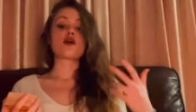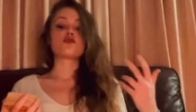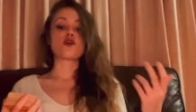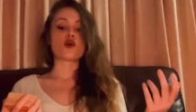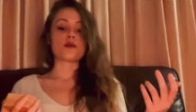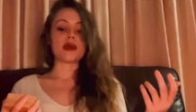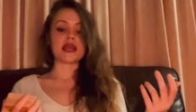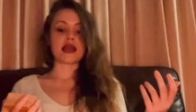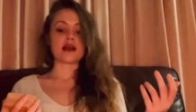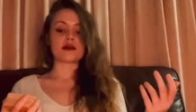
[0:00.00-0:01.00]
for a
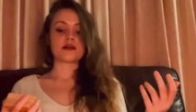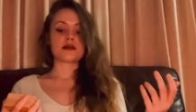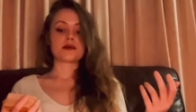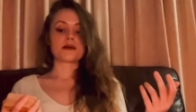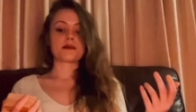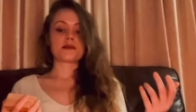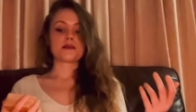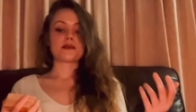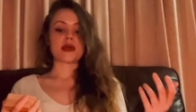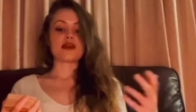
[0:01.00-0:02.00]
minute,
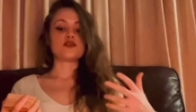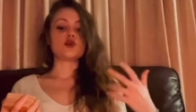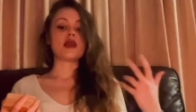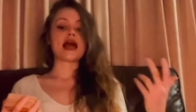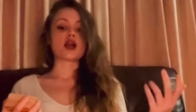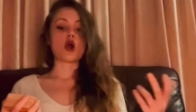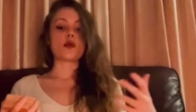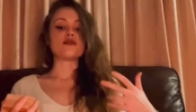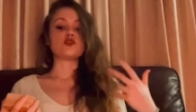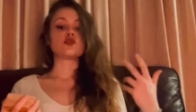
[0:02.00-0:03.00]
if you let go,
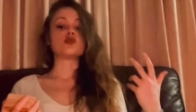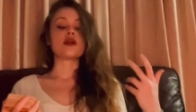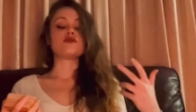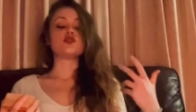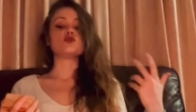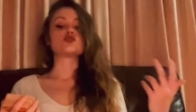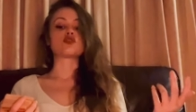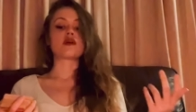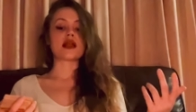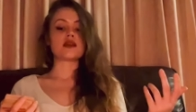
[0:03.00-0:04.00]
if you
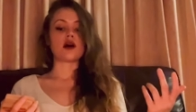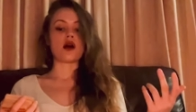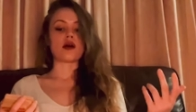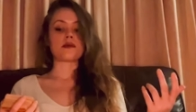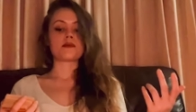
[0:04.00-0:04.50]
surrender,